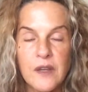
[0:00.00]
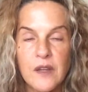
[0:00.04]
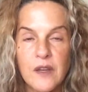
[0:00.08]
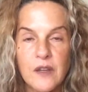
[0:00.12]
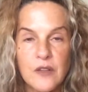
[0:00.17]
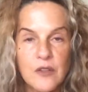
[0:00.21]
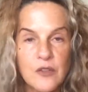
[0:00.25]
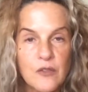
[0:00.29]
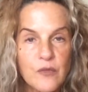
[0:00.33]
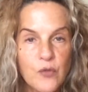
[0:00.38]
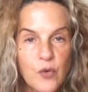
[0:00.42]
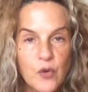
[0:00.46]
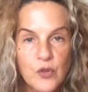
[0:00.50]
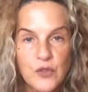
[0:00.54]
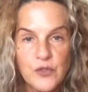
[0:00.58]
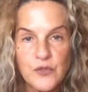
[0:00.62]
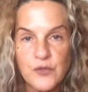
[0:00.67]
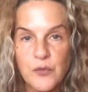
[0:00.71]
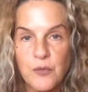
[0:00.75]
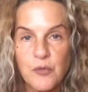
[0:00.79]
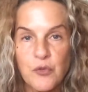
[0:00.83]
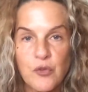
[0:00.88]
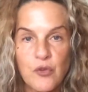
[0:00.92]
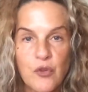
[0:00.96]
got divorced
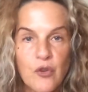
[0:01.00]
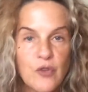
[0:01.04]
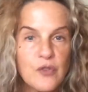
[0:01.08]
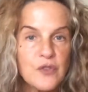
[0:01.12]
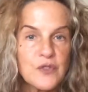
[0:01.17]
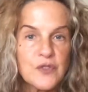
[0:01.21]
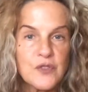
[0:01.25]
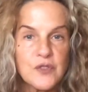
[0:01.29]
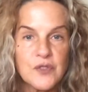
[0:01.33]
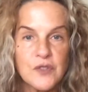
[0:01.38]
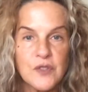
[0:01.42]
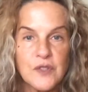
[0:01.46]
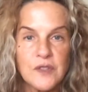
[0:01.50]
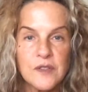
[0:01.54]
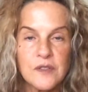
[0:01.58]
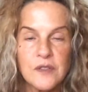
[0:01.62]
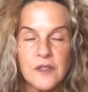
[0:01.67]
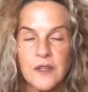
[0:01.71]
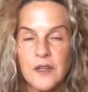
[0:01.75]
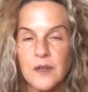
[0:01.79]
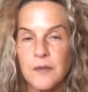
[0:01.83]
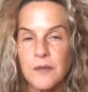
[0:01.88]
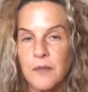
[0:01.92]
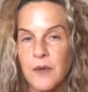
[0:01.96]
from your narcissist,
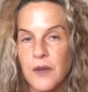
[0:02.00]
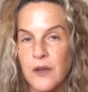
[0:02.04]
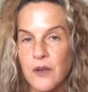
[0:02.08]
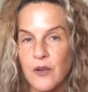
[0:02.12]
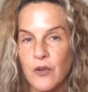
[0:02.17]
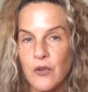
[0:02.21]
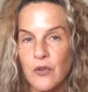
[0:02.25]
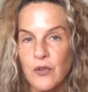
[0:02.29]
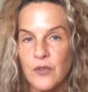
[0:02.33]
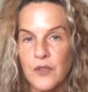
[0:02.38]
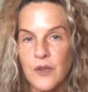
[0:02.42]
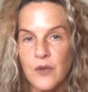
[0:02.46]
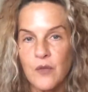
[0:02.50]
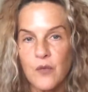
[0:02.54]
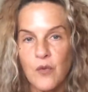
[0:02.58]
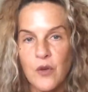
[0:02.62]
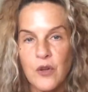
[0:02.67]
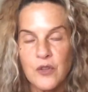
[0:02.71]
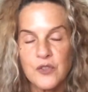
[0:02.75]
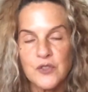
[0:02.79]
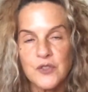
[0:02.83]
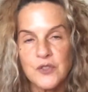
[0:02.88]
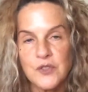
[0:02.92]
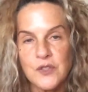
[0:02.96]
like my girl that
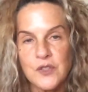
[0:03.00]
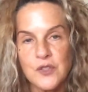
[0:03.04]
watches